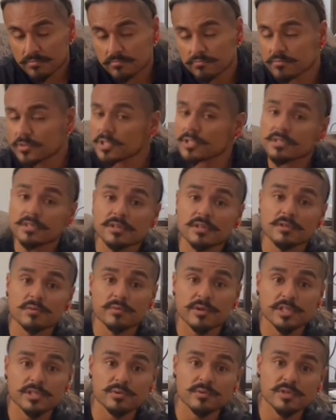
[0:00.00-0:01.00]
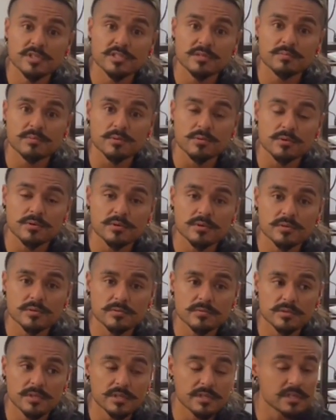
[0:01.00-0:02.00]
Just another way to explore
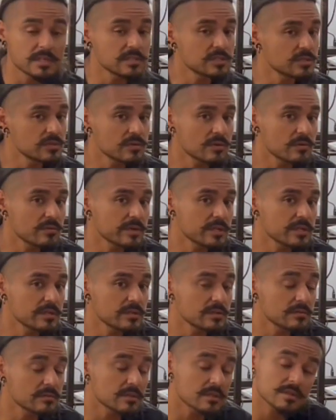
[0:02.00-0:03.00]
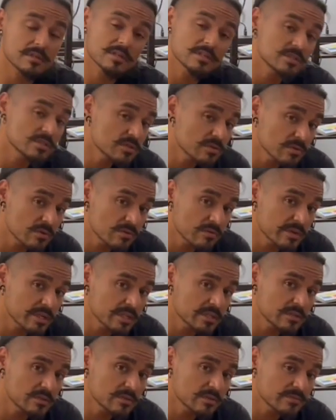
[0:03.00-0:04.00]
the things you already know, the things you
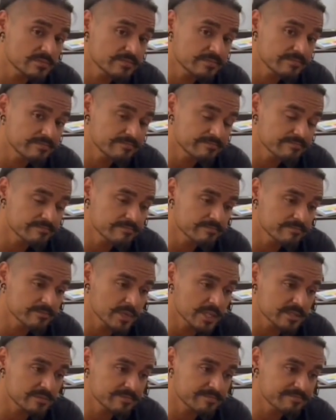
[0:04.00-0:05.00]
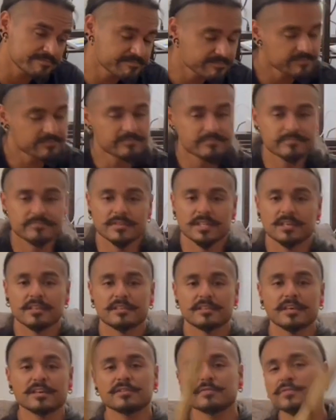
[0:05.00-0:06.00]
already do. But
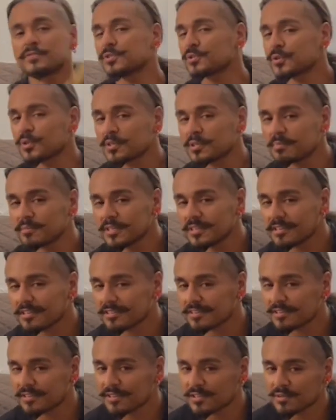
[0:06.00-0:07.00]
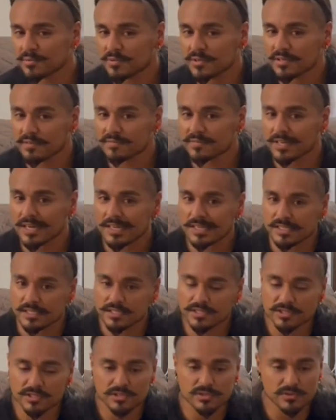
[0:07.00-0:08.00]
thank you for joining me on another one of
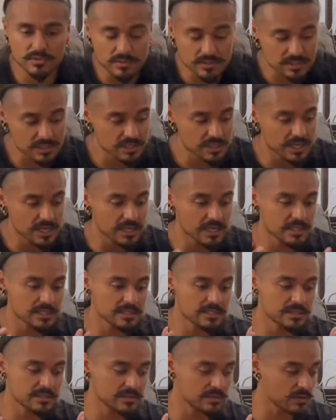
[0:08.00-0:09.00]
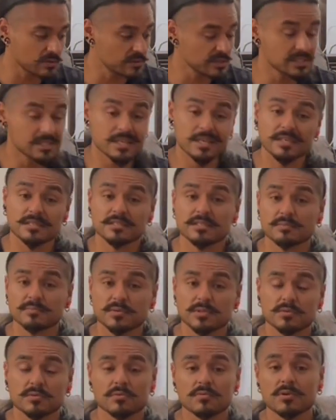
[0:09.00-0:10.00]
Nain Short. As always, like and
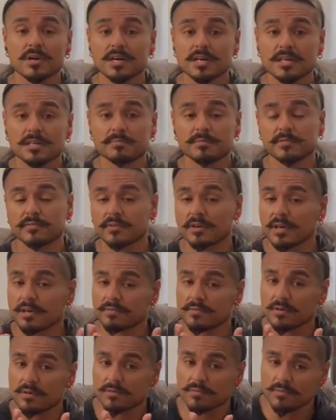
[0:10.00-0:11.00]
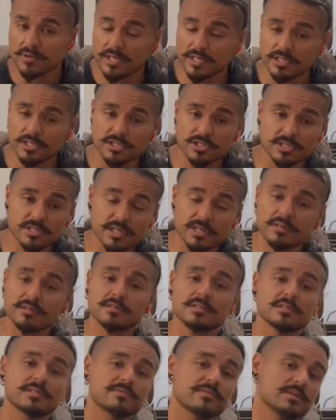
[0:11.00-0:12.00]
subscribe if you haven't already. Share
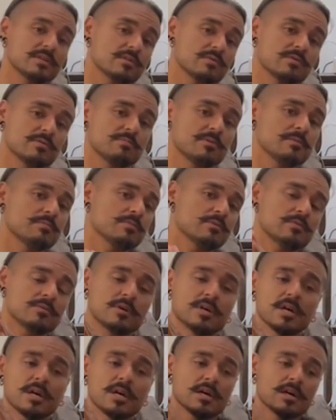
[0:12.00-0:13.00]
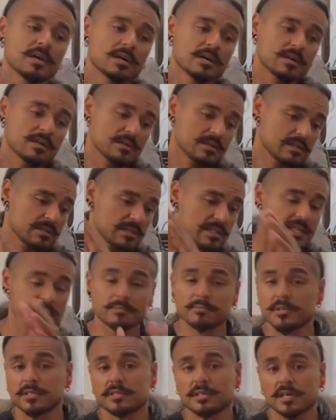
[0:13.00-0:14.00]
this video with people. The
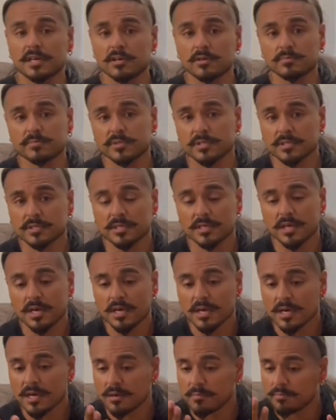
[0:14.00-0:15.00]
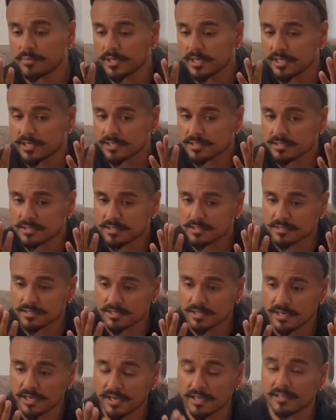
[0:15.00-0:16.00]
like button helps, but
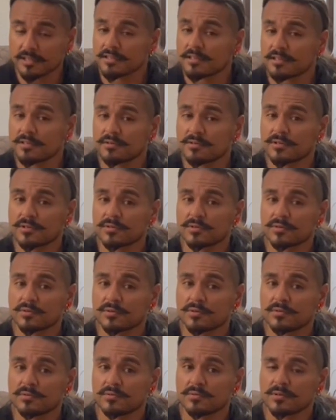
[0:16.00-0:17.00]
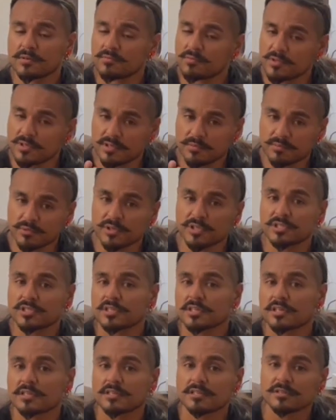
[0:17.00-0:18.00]
anything you can do, we
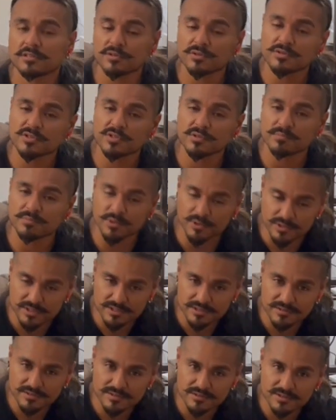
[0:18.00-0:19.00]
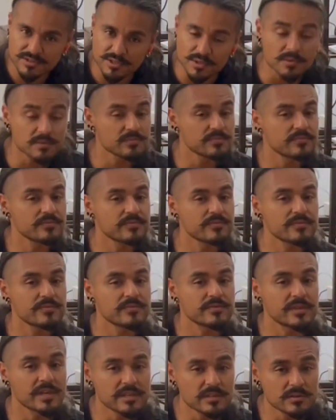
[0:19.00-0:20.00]
appreciate your support. So
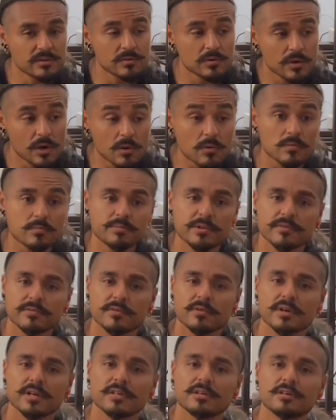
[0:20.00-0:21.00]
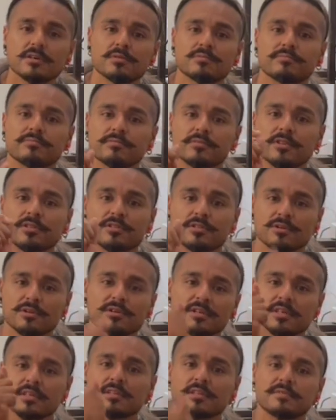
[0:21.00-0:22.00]
thank you. Oh, before I go, the
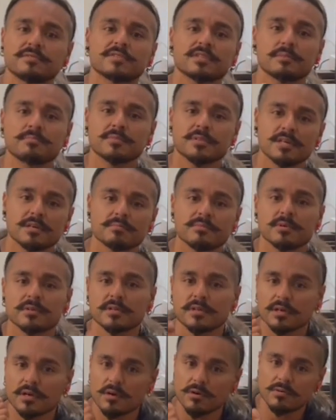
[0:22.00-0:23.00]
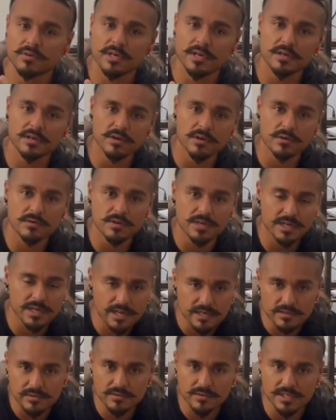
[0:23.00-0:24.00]
30th of September, the OKO
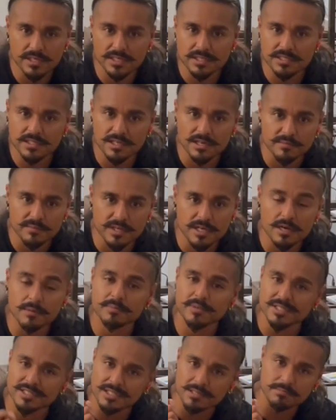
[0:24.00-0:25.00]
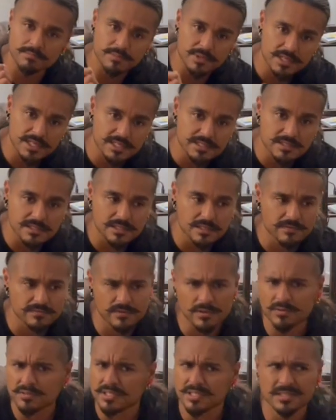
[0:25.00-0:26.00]
gathering is coming up. It's in Pleasanton,
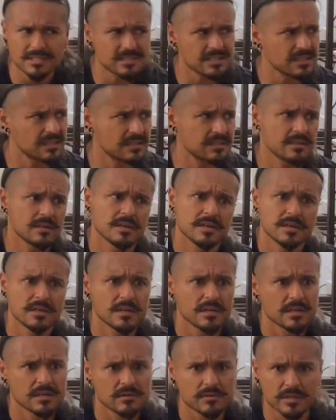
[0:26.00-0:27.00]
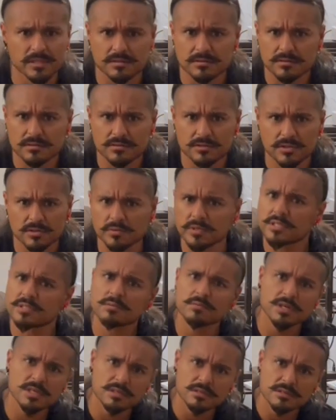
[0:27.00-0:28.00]
folks. It's like, what, 2 weeks away?